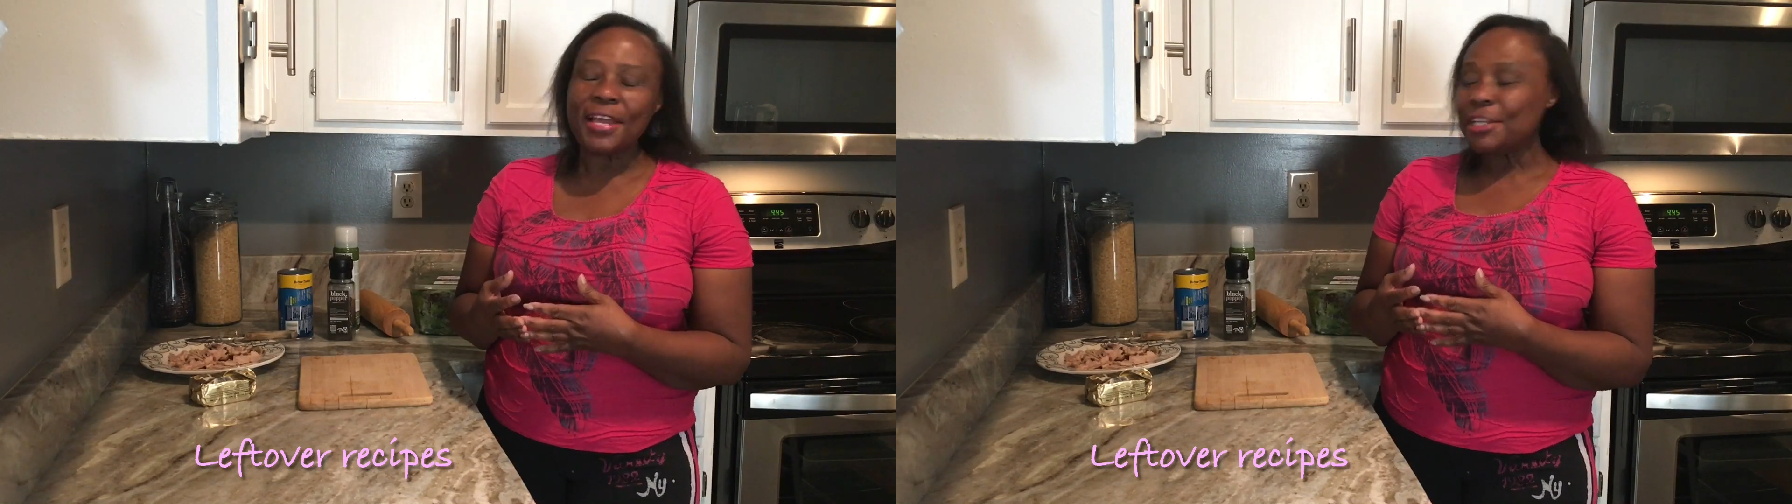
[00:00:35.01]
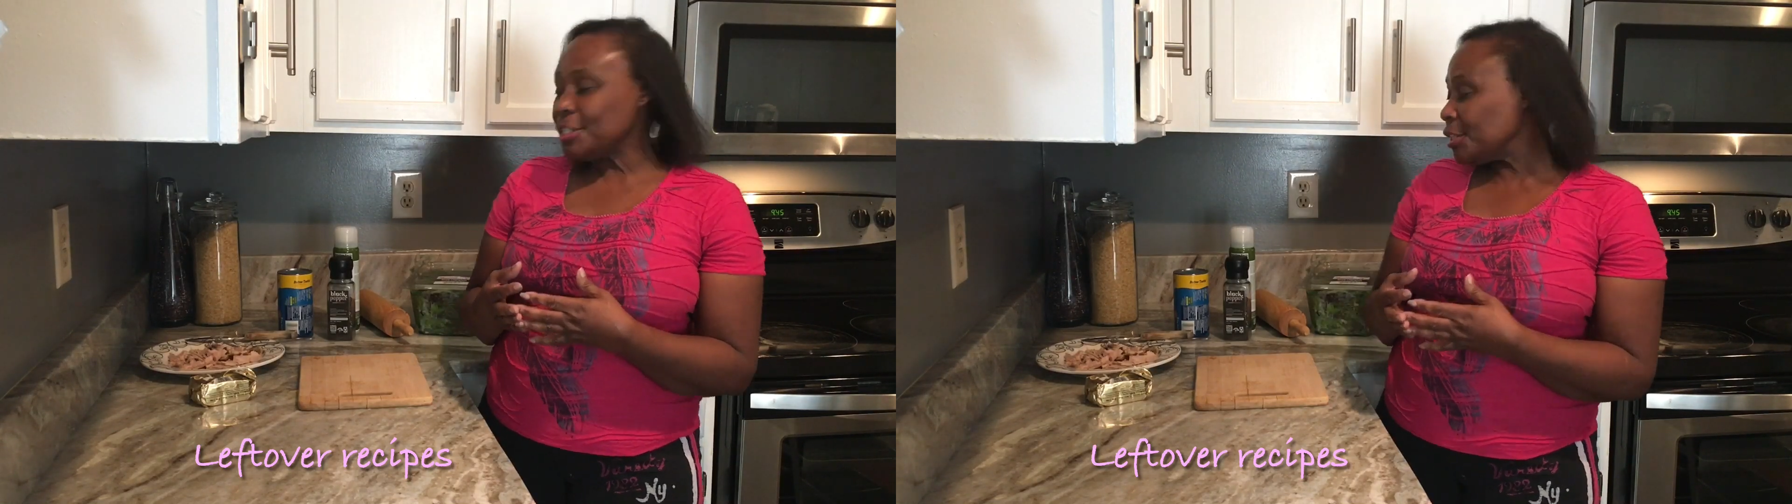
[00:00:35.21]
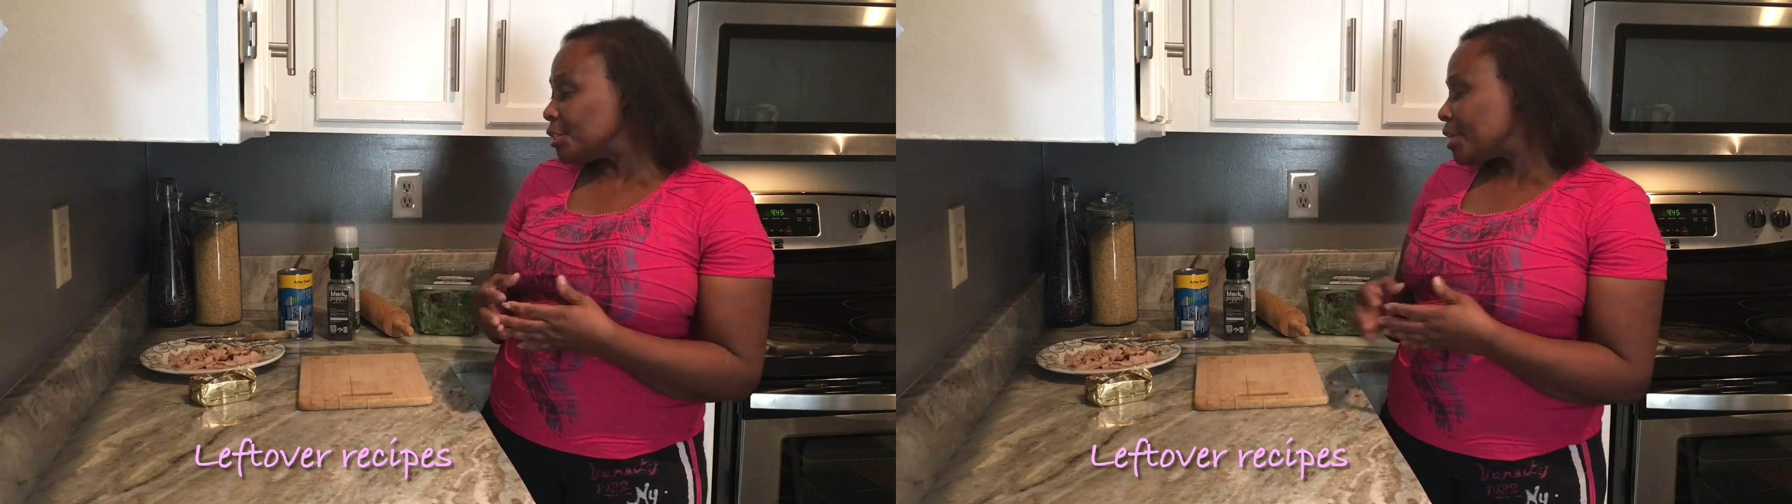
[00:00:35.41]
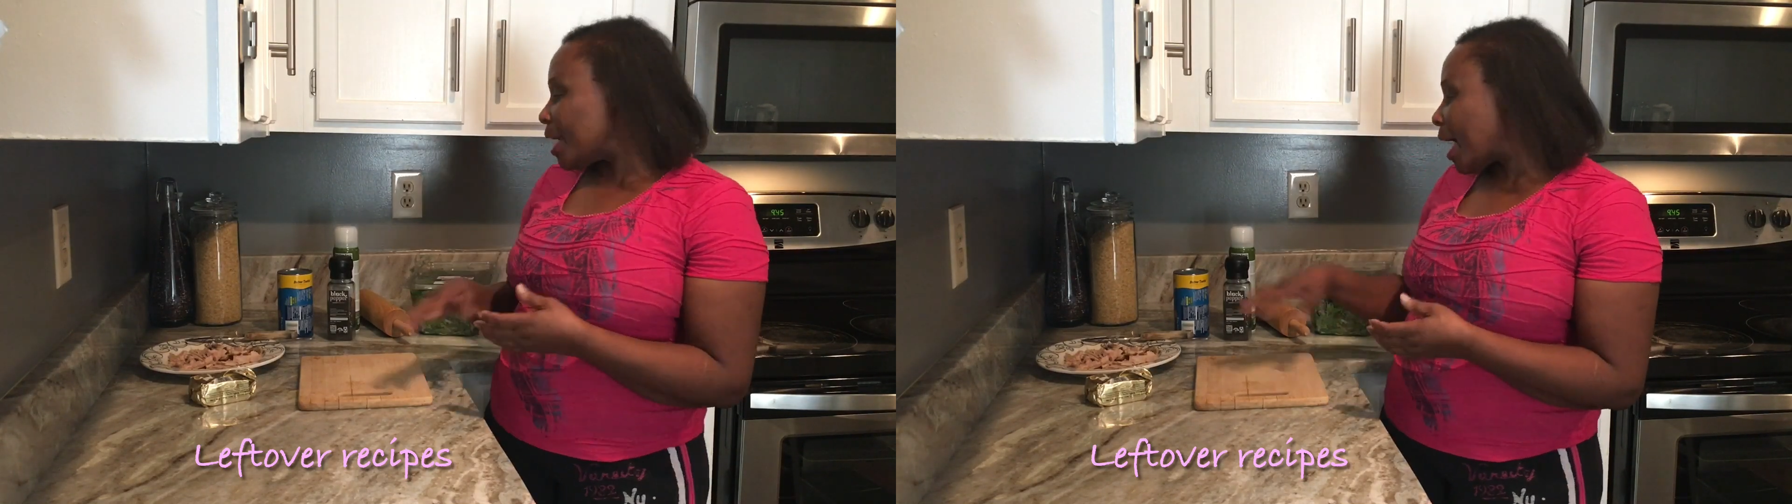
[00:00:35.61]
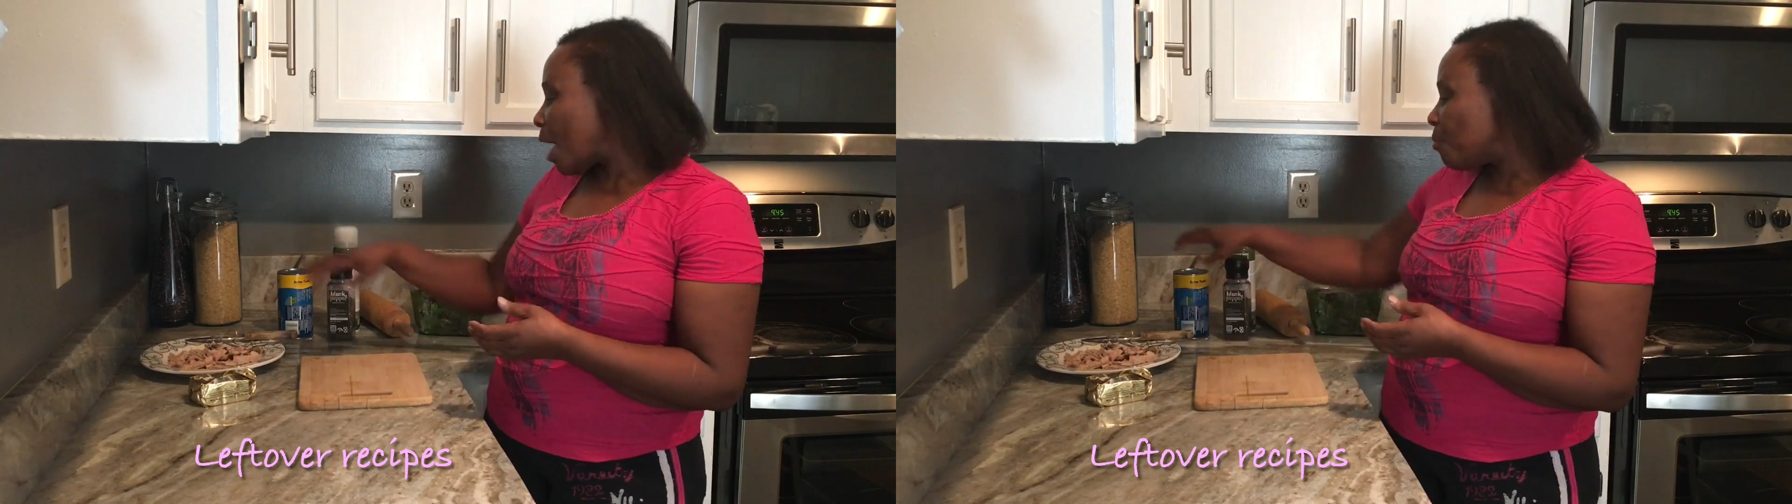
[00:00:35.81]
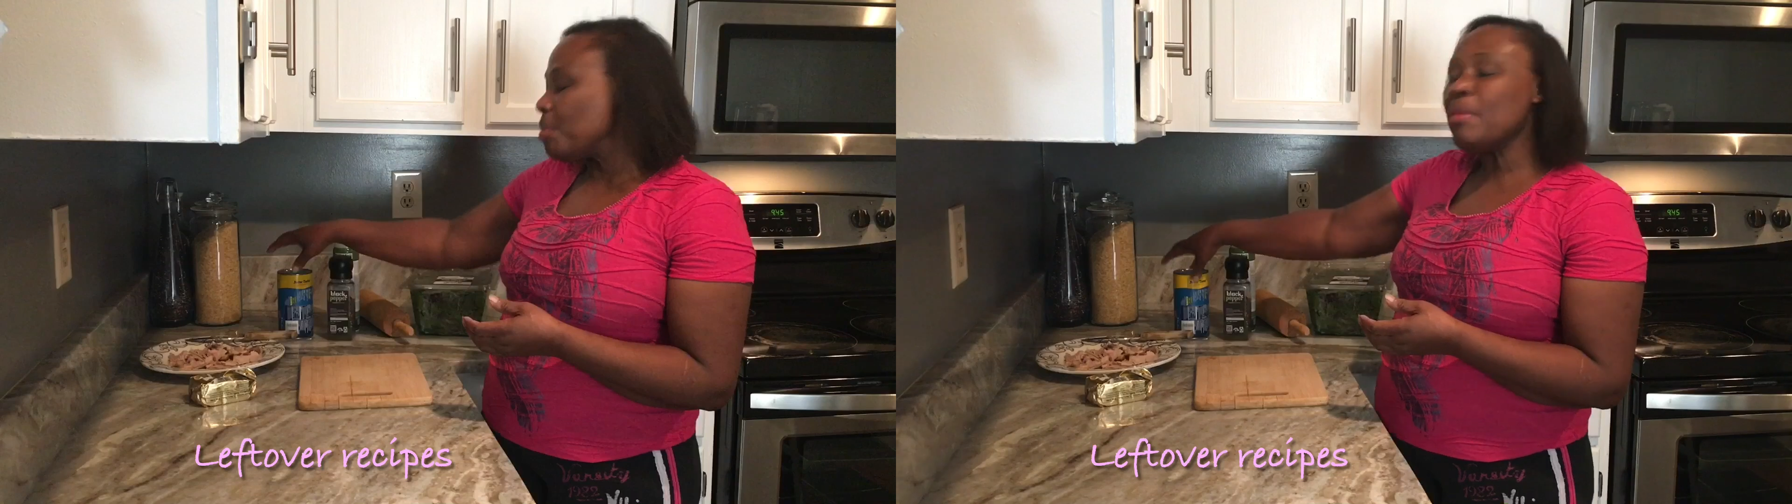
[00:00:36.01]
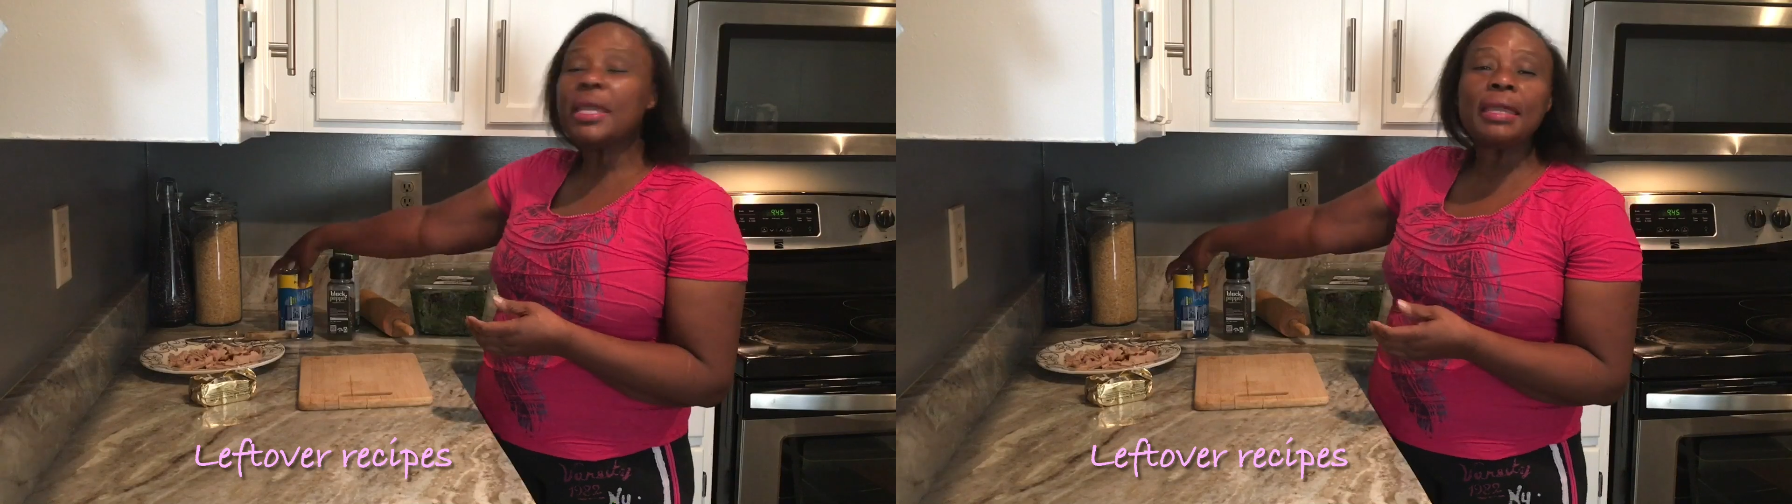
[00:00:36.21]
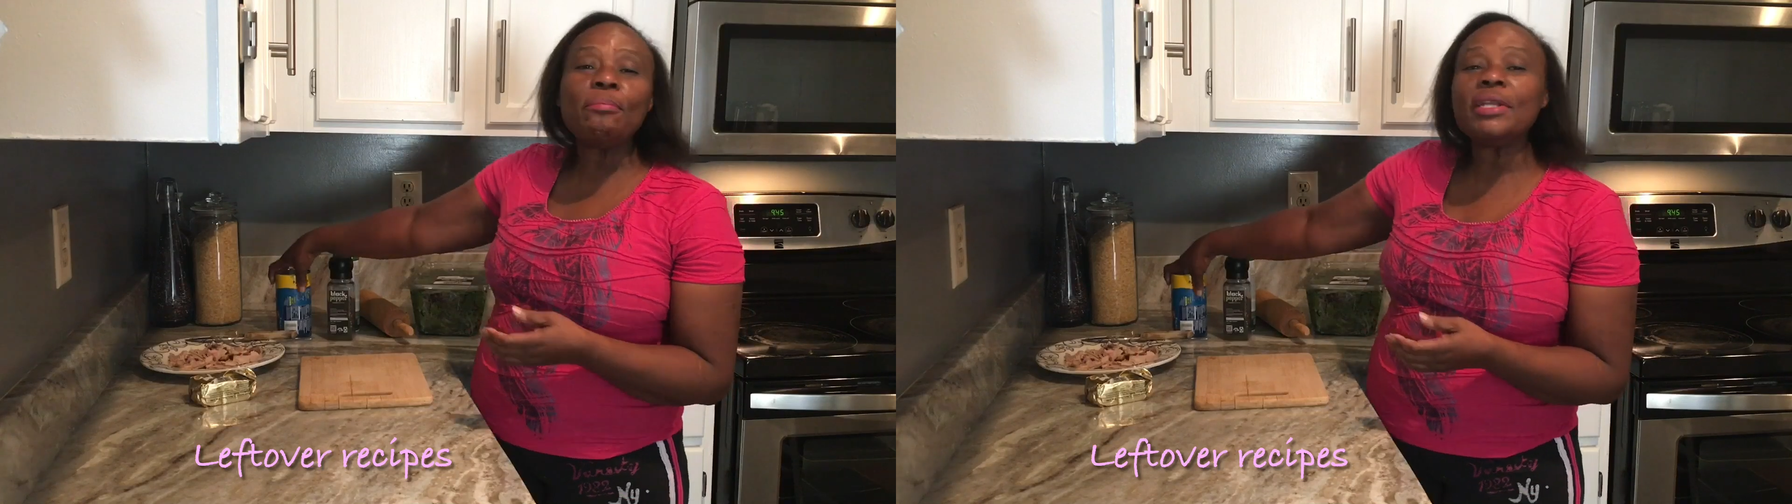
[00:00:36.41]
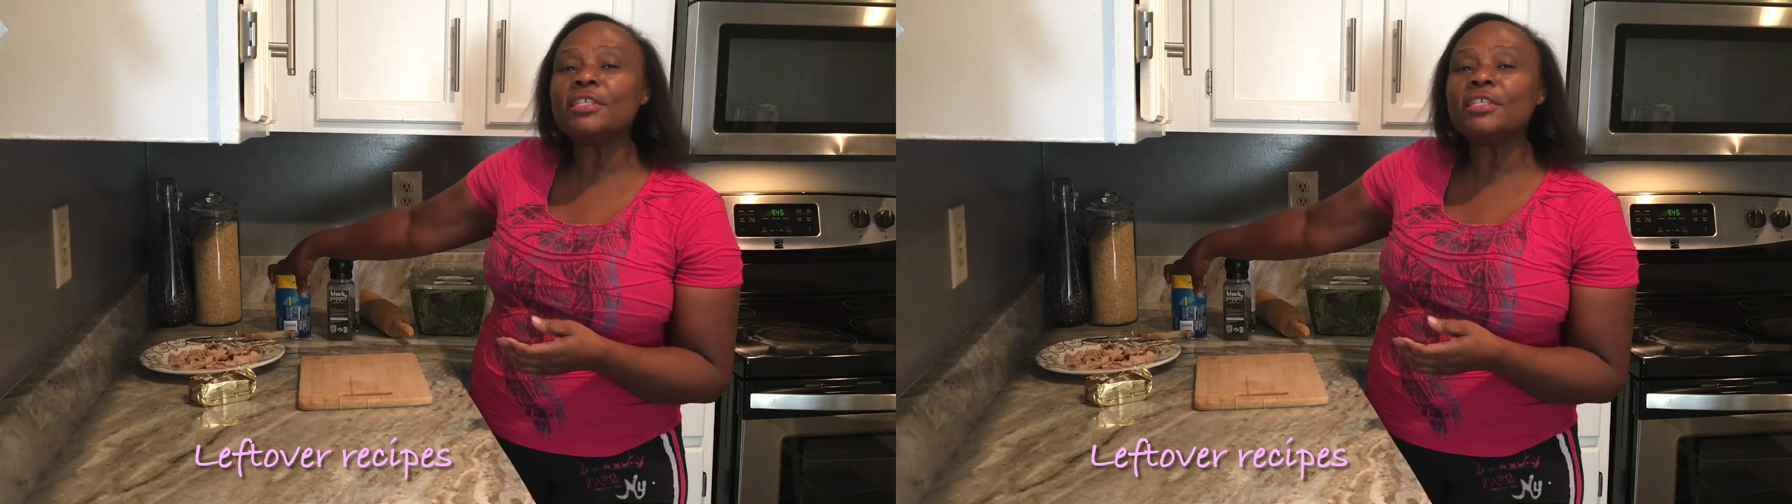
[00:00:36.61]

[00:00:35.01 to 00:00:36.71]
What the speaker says: So today I'll be making me